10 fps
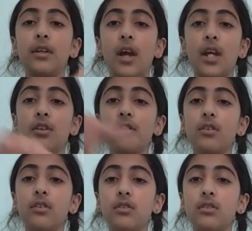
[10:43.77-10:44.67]
8
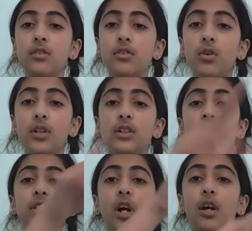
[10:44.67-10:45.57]
on
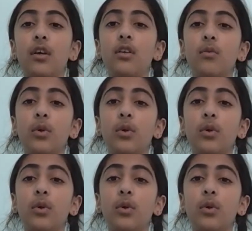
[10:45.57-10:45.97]
its side.